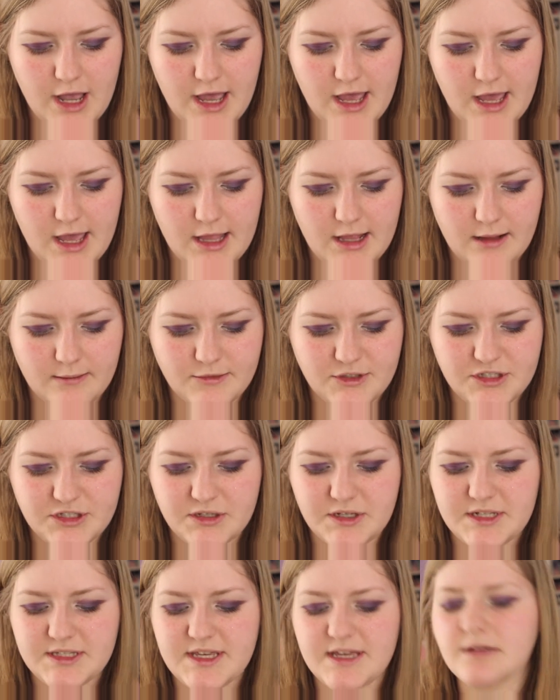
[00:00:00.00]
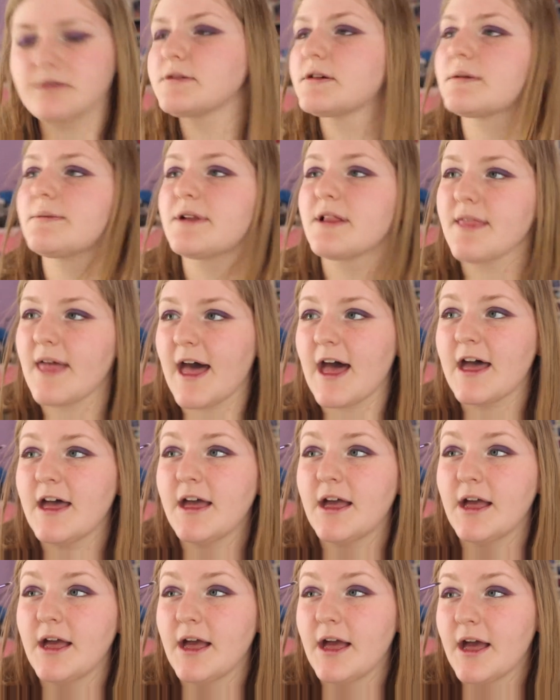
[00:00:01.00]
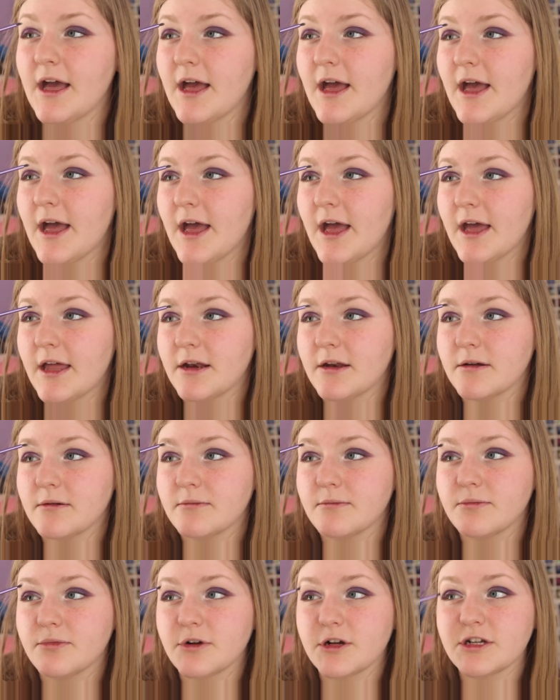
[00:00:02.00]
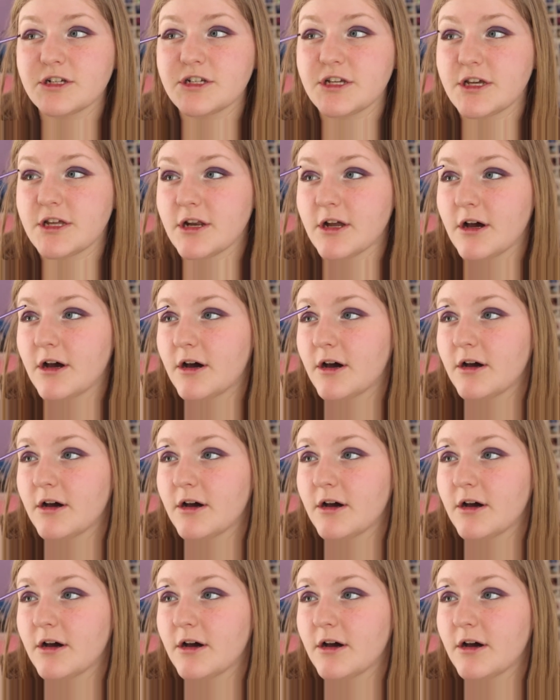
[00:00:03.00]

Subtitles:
and I'm just going to take a little bit of that and brush it